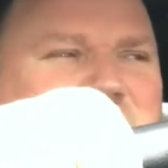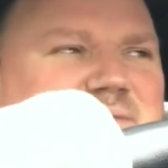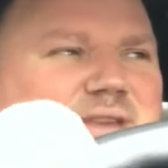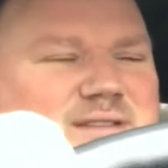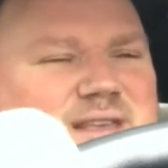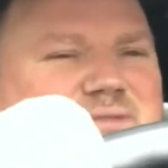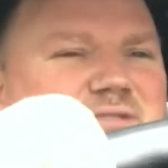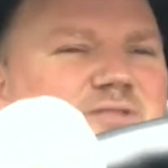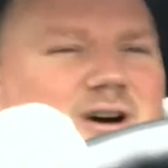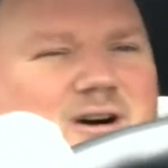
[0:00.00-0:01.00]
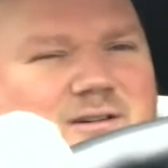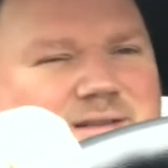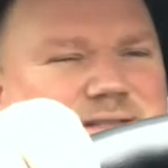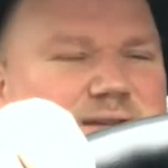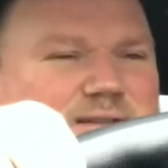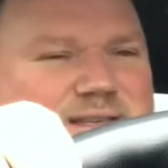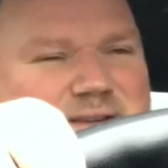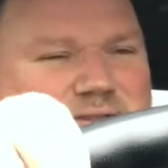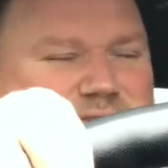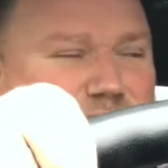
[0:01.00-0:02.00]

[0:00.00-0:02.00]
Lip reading: they've done something wrong and so on and so forth.